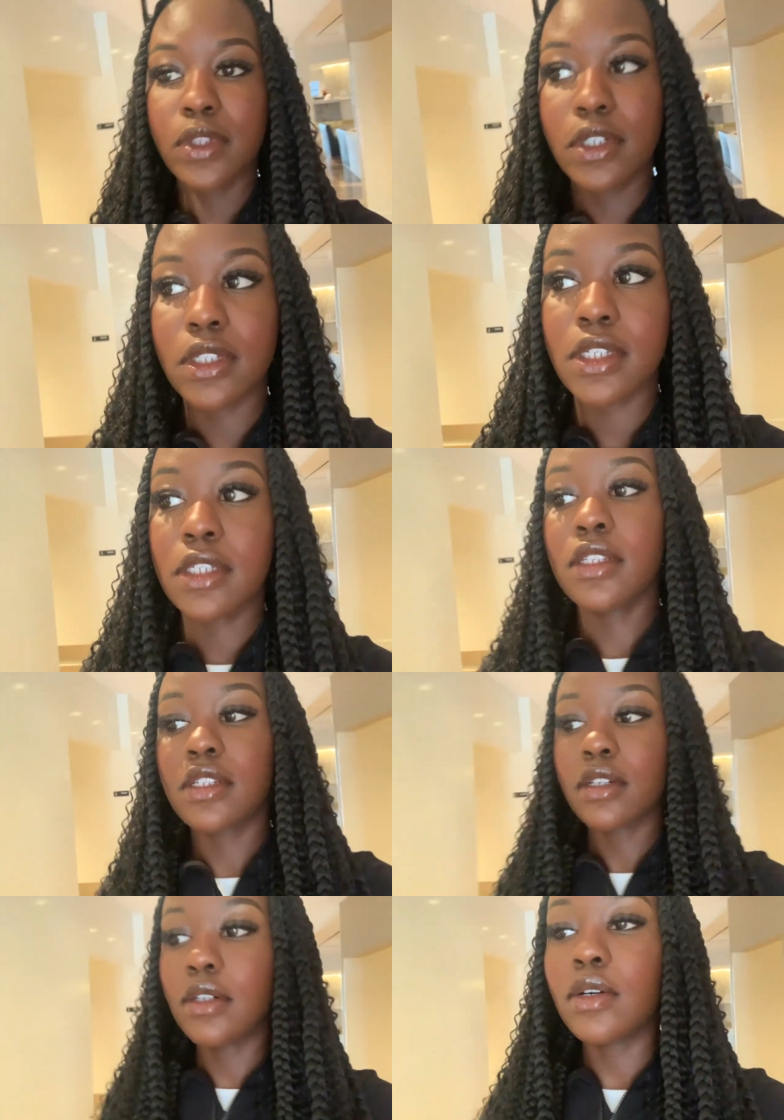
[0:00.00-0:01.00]
literally
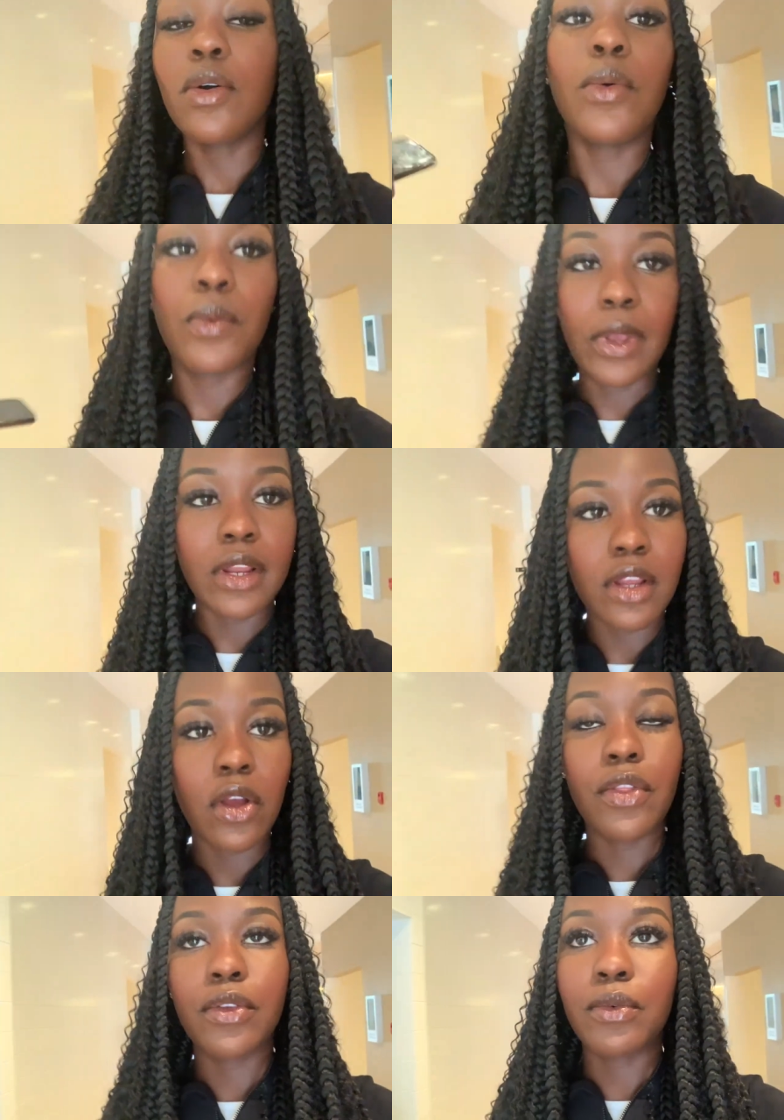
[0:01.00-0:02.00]
still waiting
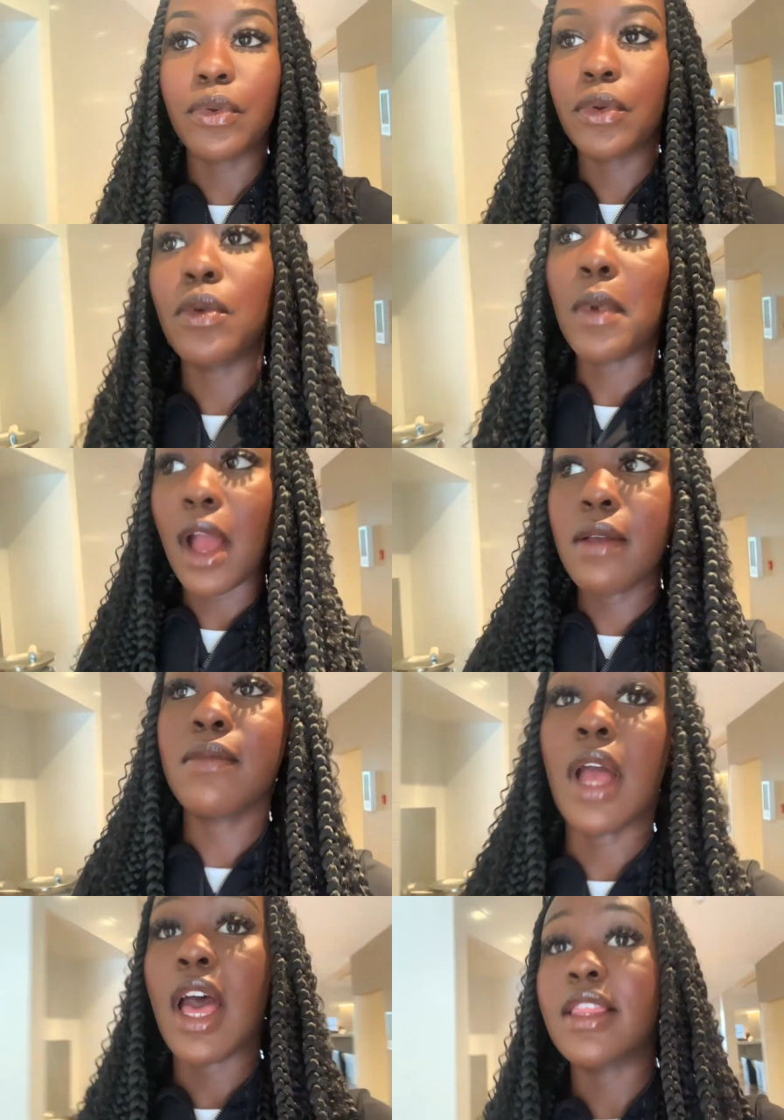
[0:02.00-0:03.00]
on the room. I'm
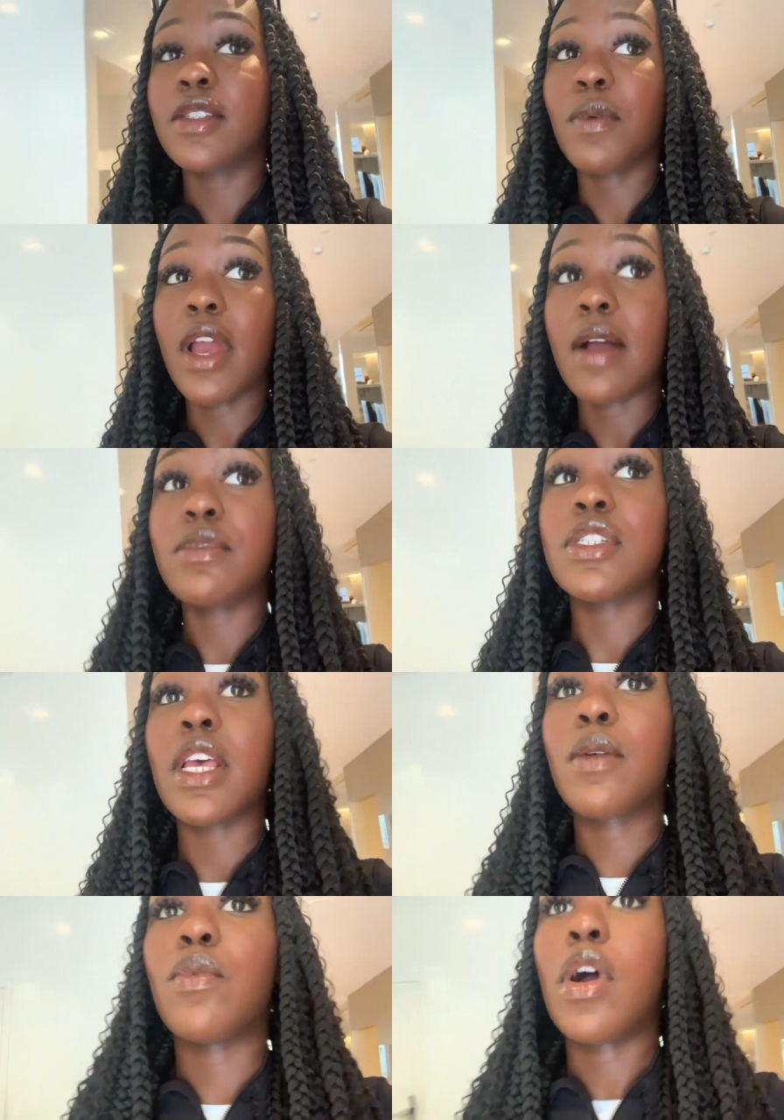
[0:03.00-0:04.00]
At this point, I'm just
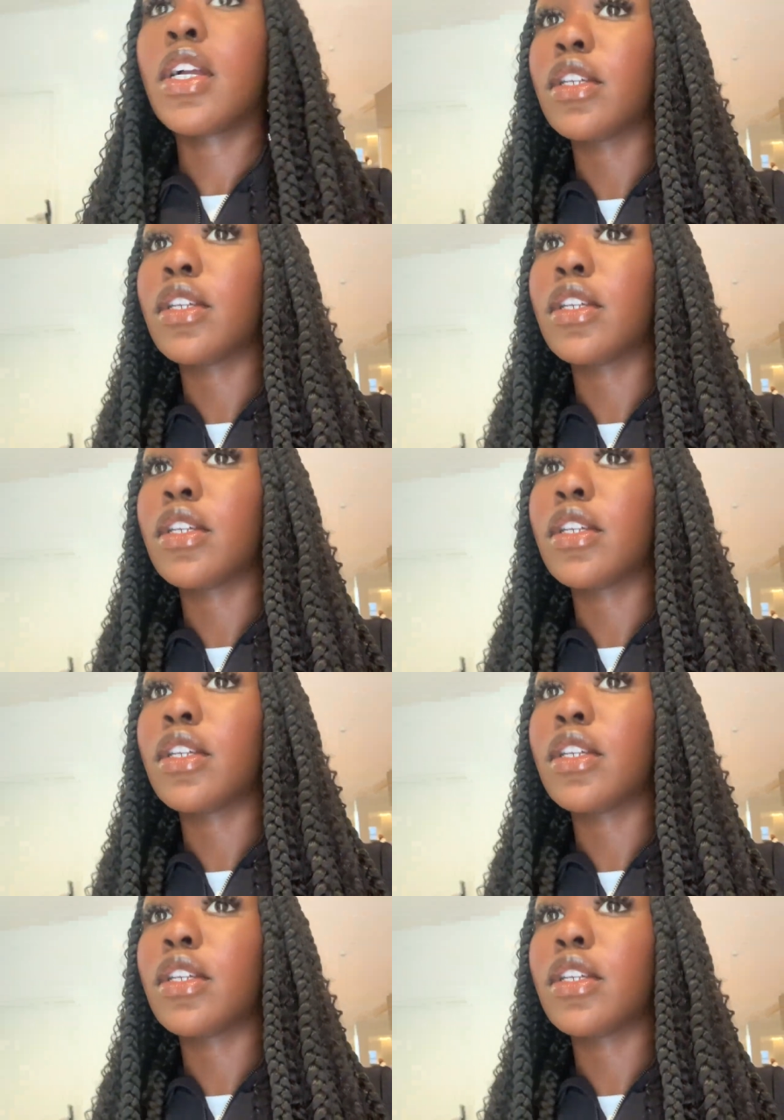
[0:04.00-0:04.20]
like walking